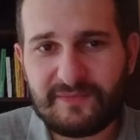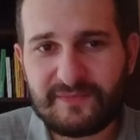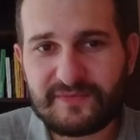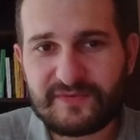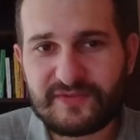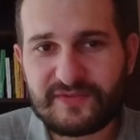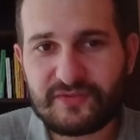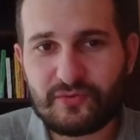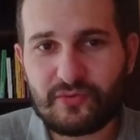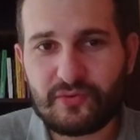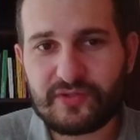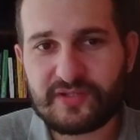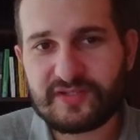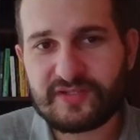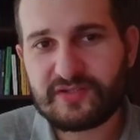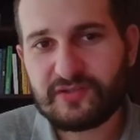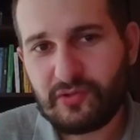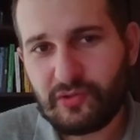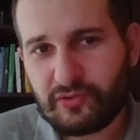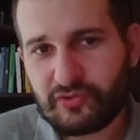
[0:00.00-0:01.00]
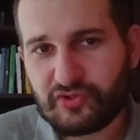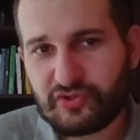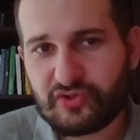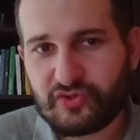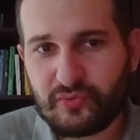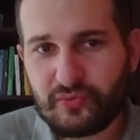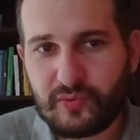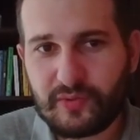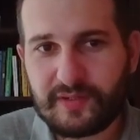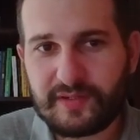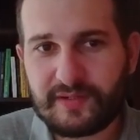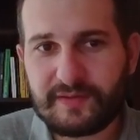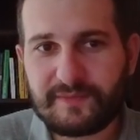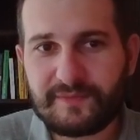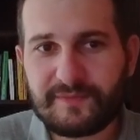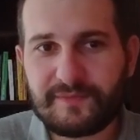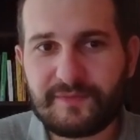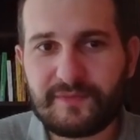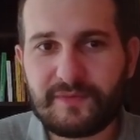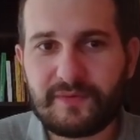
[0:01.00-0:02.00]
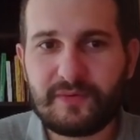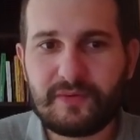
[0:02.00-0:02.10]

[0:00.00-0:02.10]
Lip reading: so it's not sure if